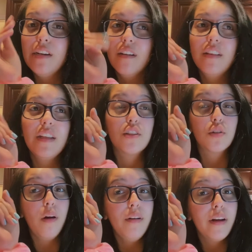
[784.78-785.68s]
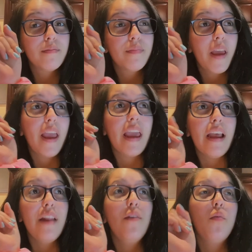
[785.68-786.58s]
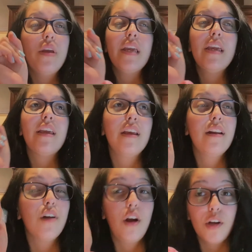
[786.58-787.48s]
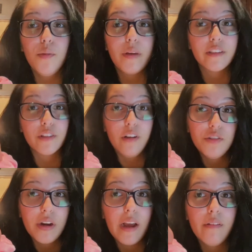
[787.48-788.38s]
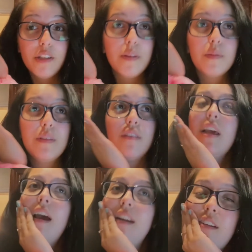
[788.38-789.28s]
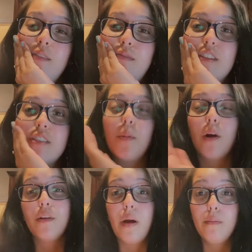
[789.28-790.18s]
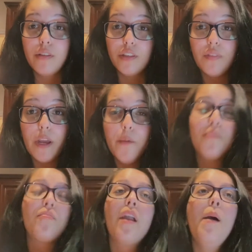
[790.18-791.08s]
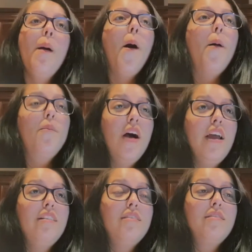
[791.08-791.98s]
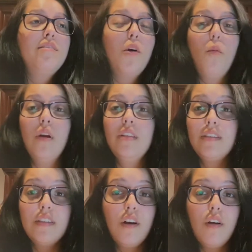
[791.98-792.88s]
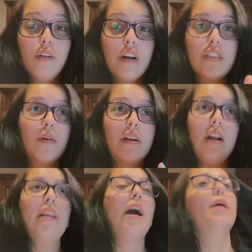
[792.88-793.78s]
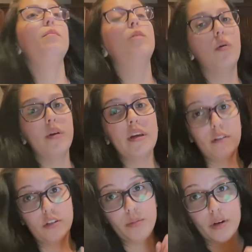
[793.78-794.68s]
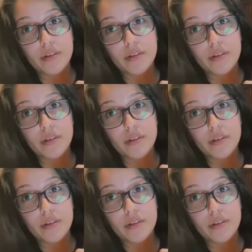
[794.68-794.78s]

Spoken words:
that it's Corona and we cannot go because it's closed right now, which makes me so sad, and which is partly why I'm doing this video. But once this is all over, I swear to God, I am going in October.